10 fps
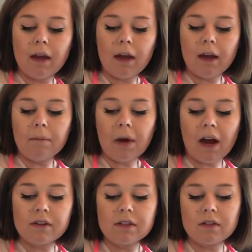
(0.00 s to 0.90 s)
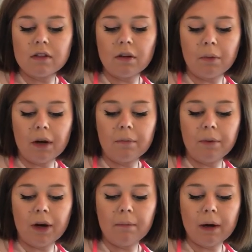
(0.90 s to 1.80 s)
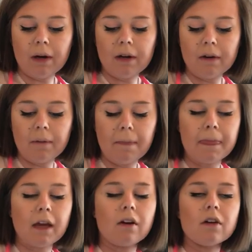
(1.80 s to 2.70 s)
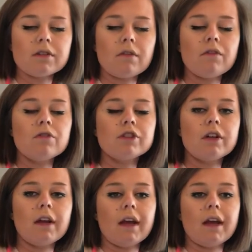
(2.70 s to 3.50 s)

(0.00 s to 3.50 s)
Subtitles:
and pass to the blood and brain barrier and cause confusion.